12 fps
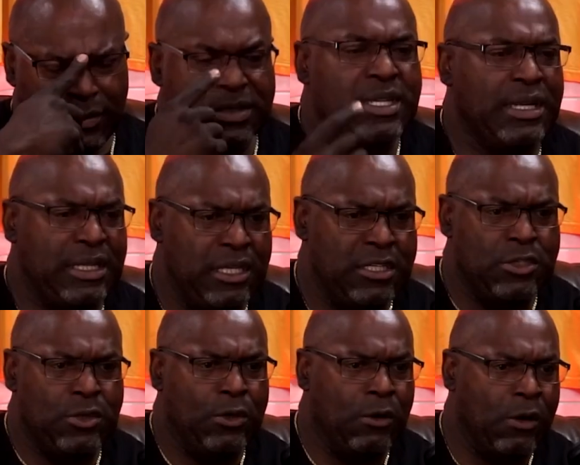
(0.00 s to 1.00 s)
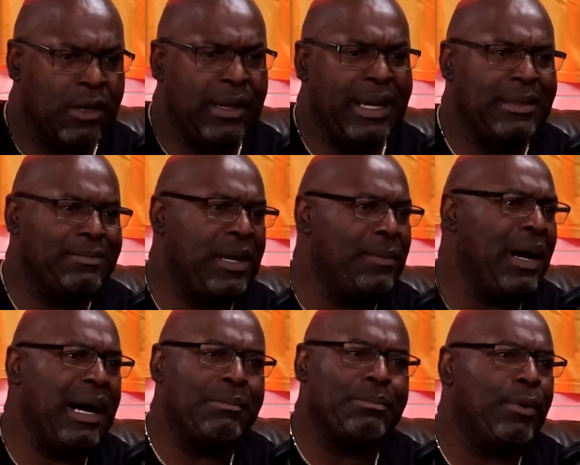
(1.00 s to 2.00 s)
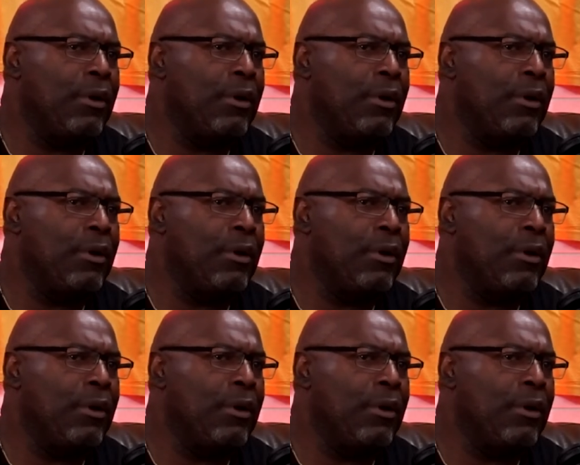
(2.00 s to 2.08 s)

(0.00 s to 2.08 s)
still in East New York, and my mom